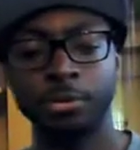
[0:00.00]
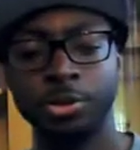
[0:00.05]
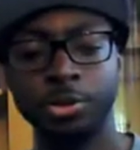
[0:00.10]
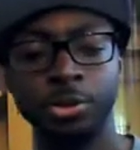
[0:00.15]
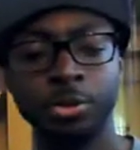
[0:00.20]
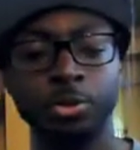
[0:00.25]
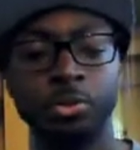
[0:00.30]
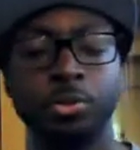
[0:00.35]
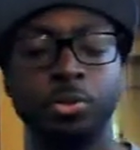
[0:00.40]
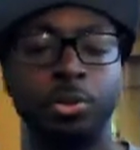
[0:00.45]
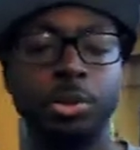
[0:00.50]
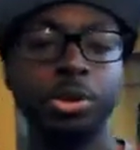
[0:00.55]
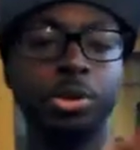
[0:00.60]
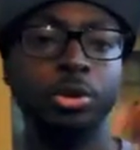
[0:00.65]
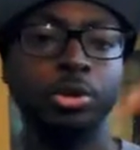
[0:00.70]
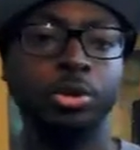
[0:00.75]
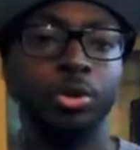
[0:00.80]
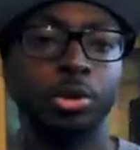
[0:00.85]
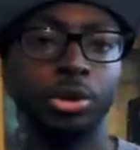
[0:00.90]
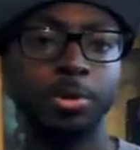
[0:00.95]
2, when
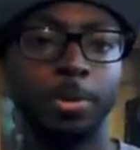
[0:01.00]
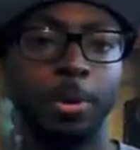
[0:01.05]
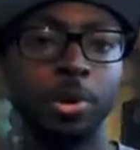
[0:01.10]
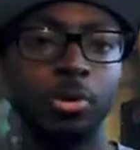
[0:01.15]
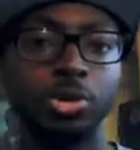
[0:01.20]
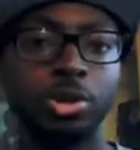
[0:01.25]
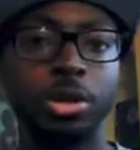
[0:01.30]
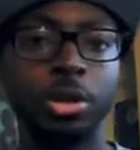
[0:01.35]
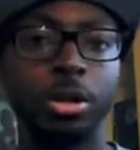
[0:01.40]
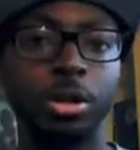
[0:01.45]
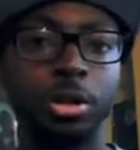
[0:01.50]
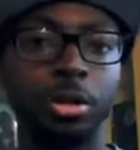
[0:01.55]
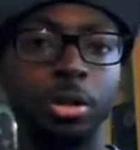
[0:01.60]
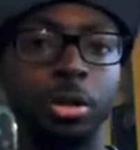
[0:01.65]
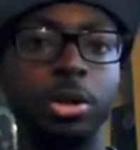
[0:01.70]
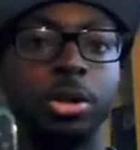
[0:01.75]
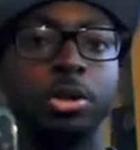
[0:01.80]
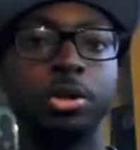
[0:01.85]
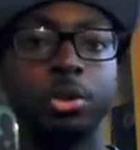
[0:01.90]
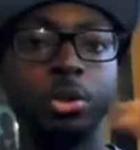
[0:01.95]
you do exposure,
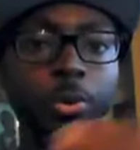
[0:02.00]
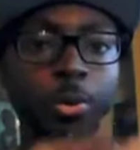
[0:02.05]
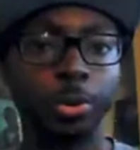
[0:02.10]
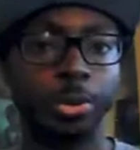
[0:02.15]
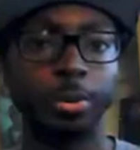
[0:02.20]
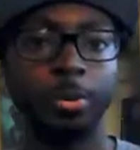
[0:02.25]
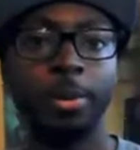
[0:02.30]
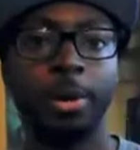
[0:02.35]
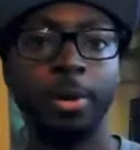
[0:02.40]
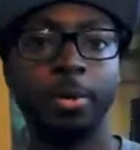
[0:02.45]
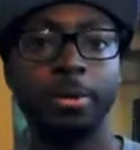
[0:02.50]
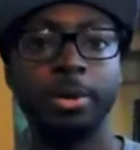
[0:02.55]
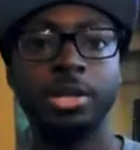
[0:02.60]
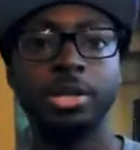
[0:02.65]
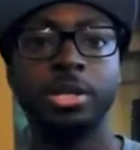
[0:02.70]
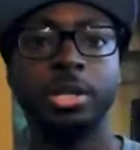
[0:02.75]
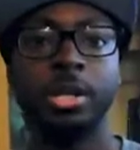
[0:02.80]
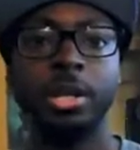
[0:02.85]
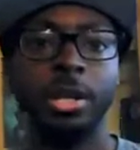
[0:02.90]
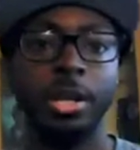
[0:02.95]
do it with a
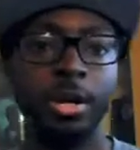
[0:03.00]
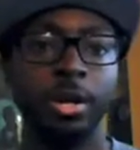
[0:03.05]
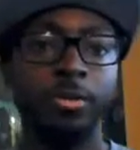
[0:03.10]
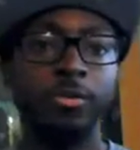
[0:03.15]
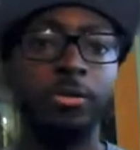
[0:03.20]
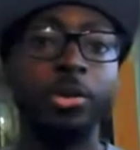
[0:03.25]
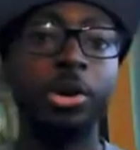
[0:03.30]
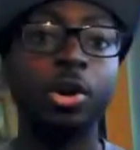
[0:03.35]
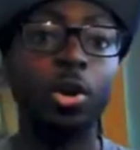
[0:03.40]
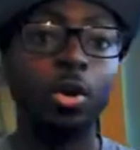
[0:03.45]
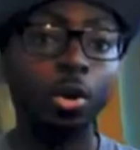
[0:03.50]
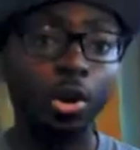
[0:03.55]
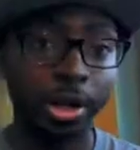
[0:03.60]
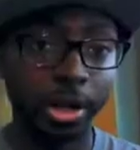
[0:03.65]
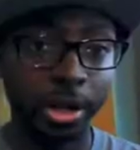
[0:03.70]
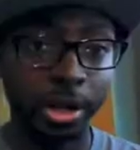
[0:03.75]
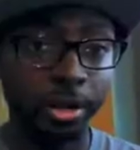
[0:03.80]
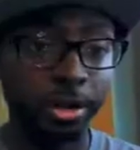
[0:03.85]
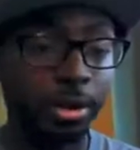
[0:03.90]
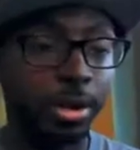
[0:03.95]
purpose.
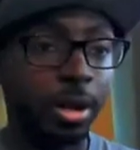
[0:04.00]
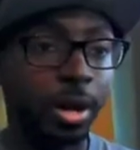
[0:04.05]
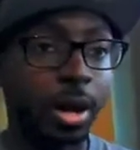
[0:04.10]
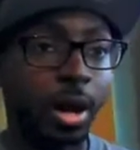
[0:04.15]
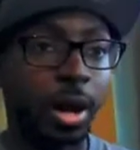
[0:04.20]
Record it.